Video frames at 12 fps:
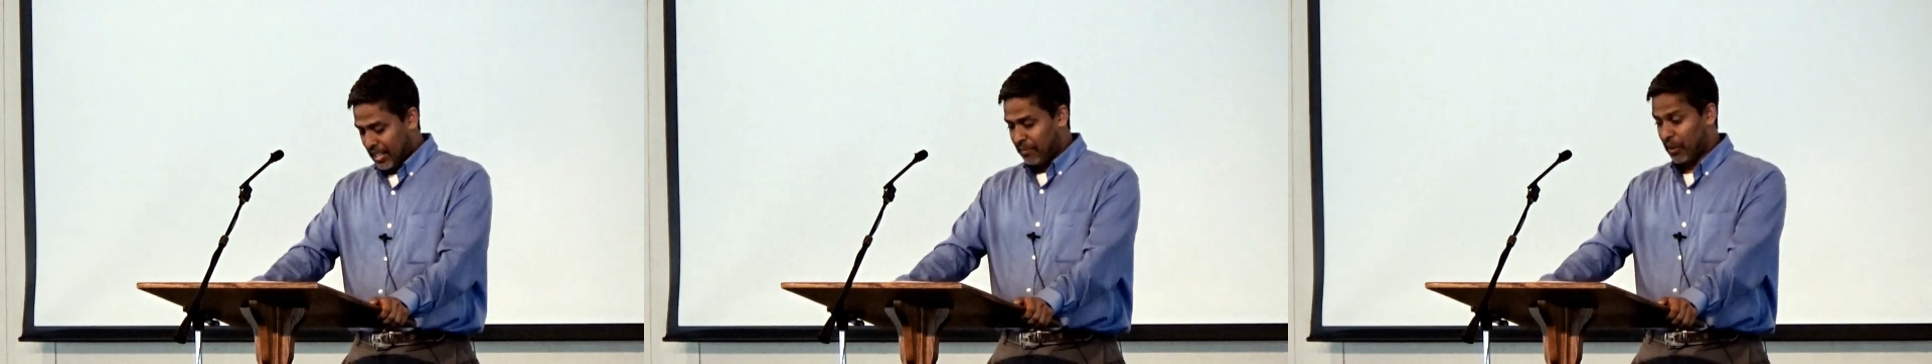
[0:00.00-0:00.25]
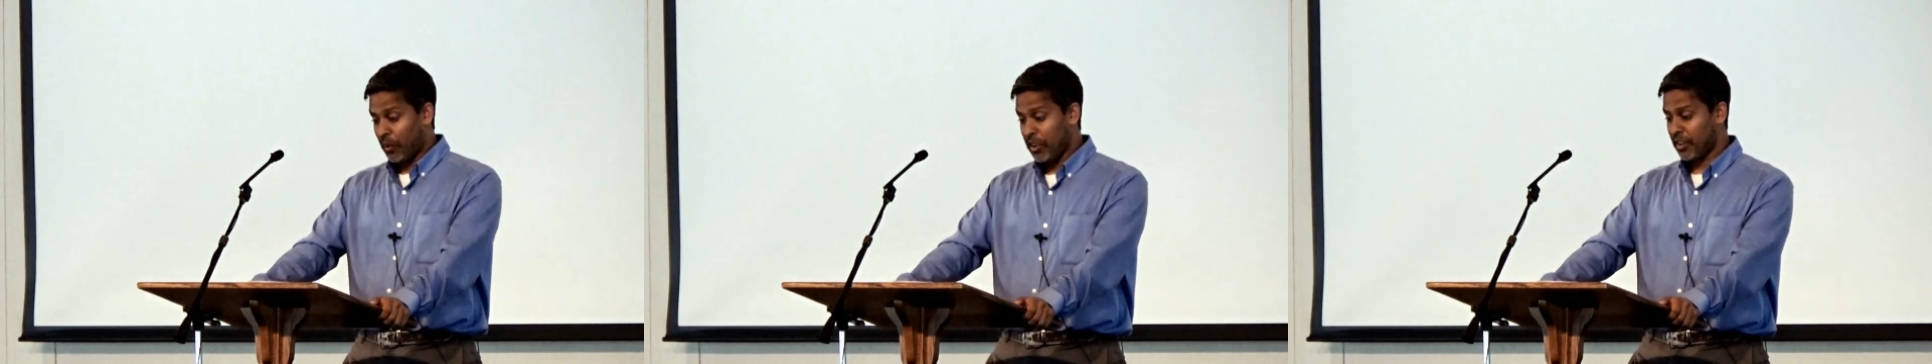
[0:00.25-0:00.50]

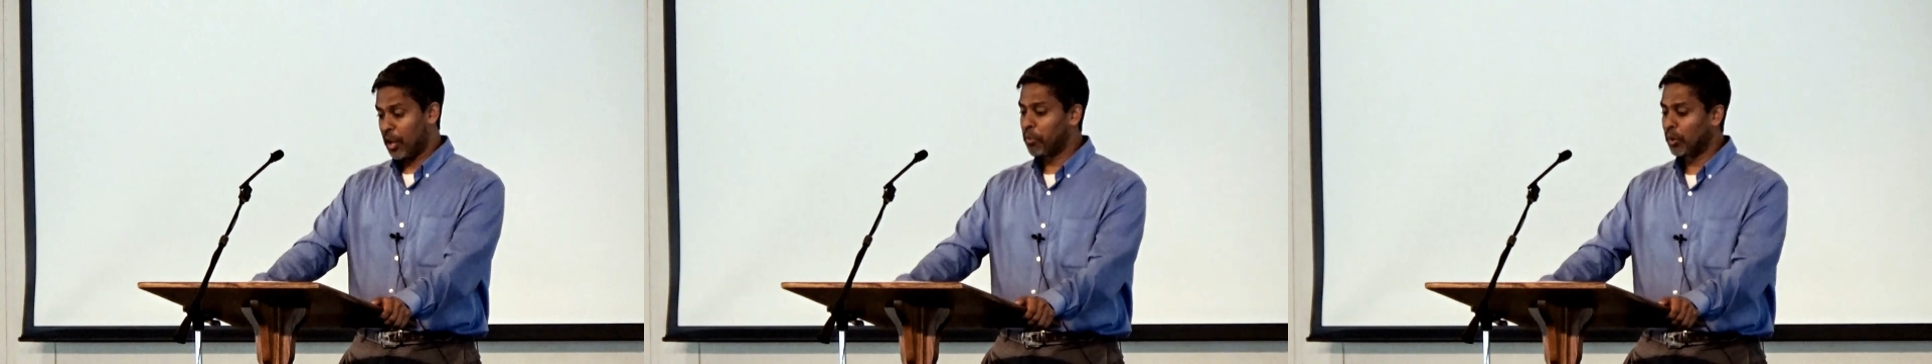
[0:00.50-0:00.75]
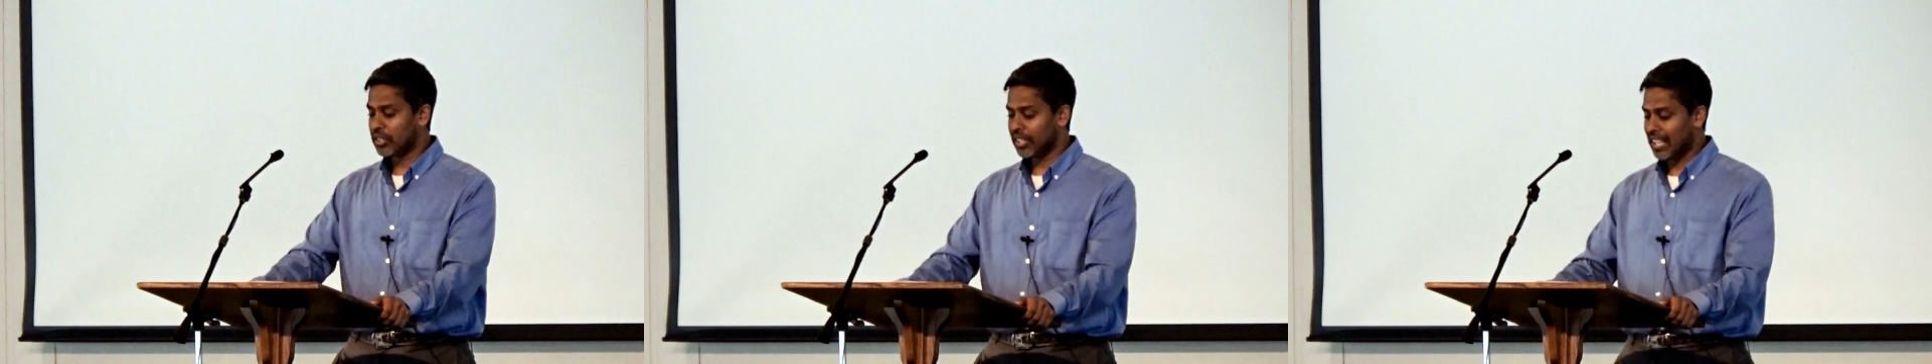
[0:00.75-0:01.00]
my wife and I
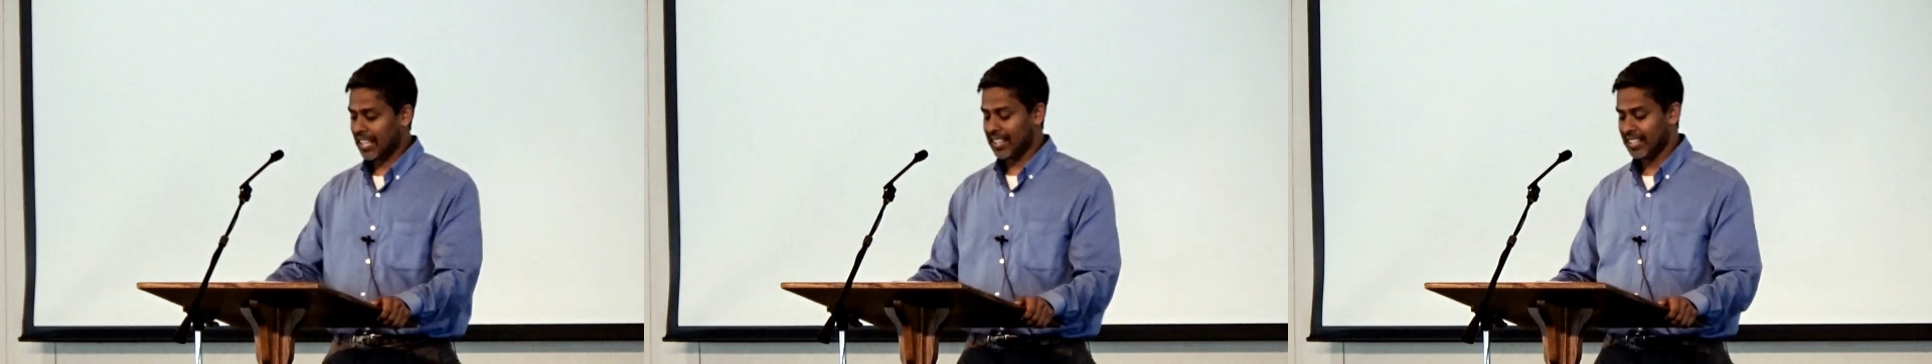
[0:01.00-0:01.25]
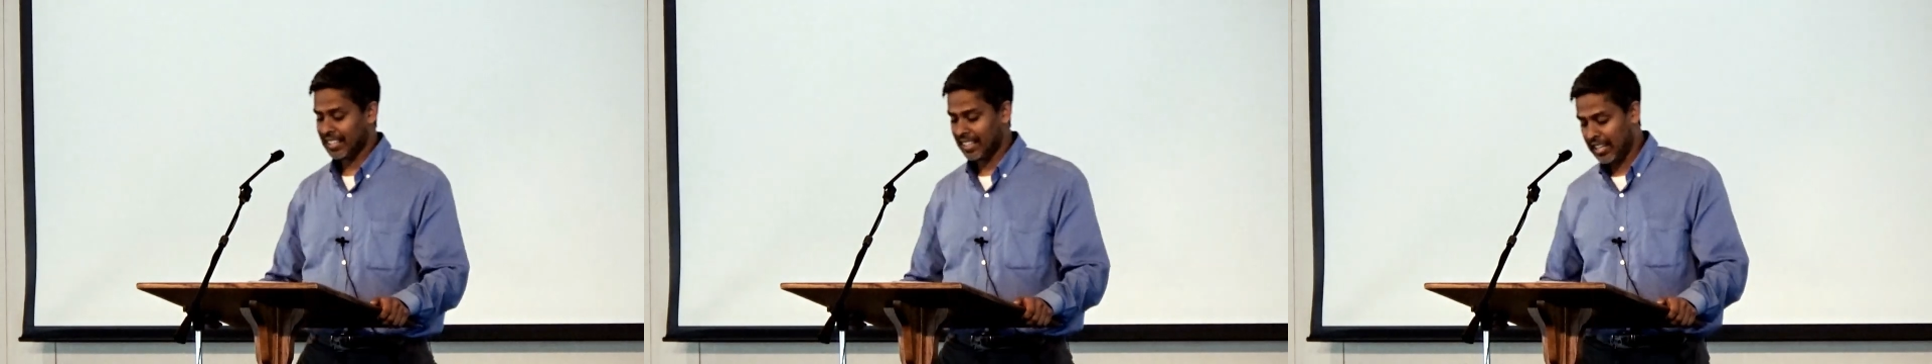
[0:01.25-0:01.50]
both like,
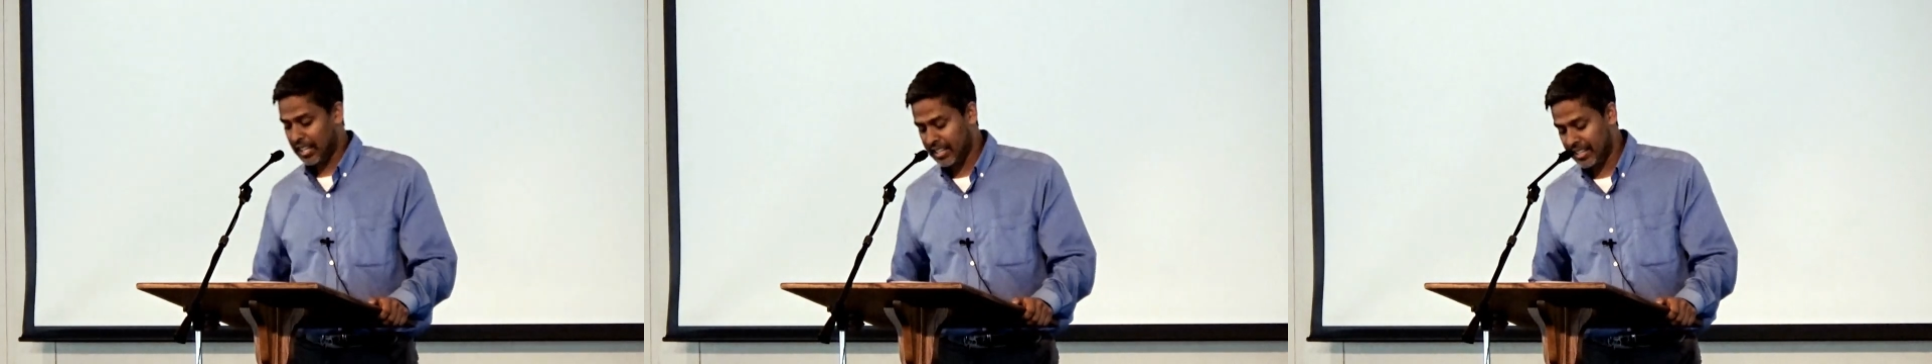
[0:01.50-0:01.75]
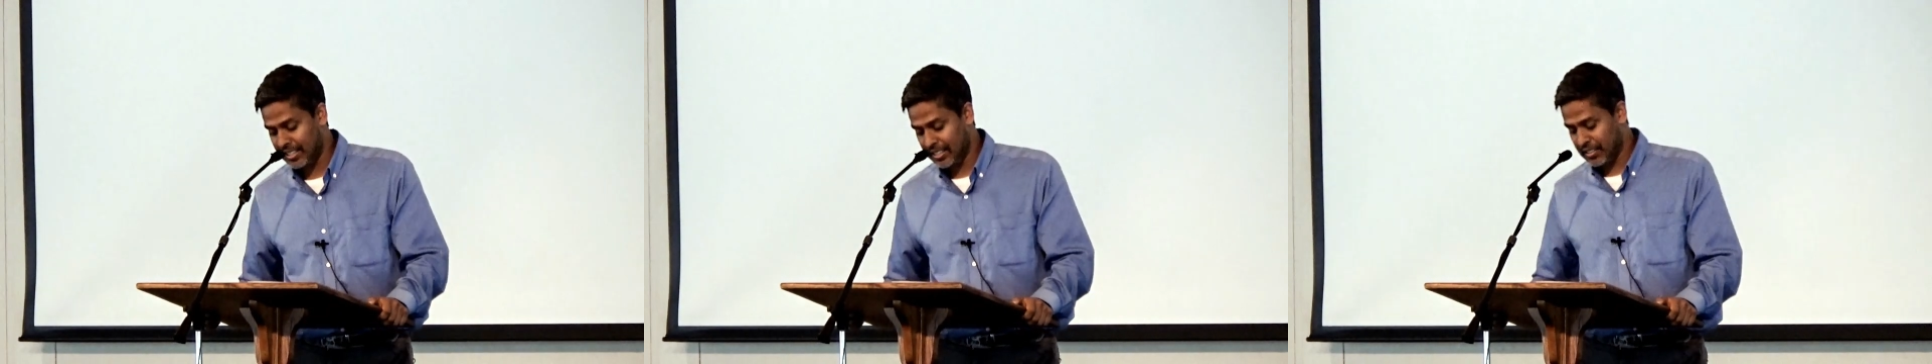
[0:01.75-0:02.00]

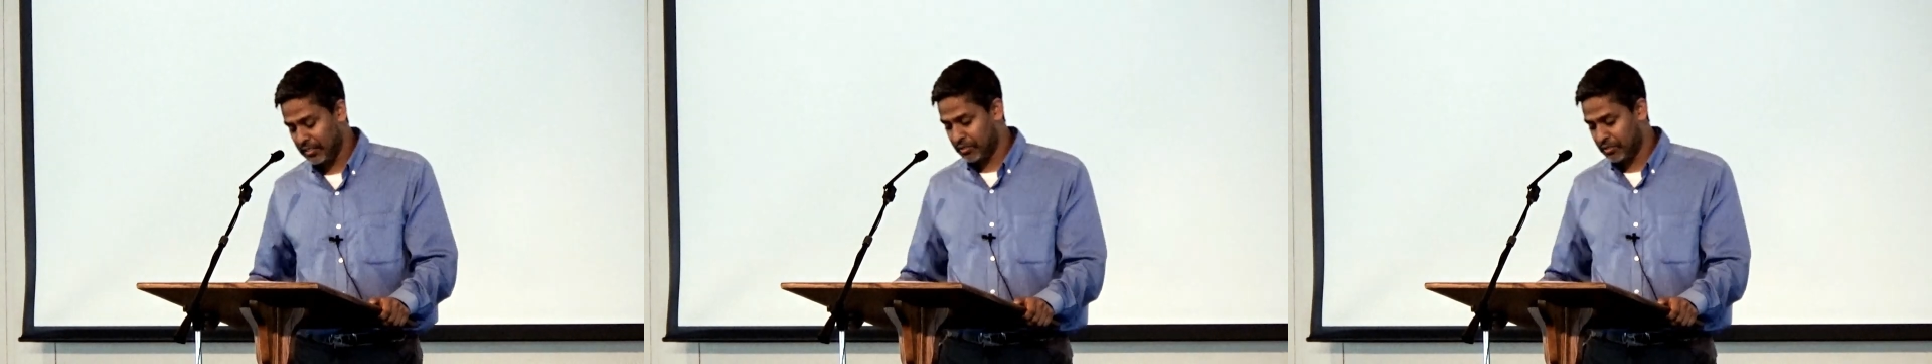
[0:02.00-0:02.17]
in,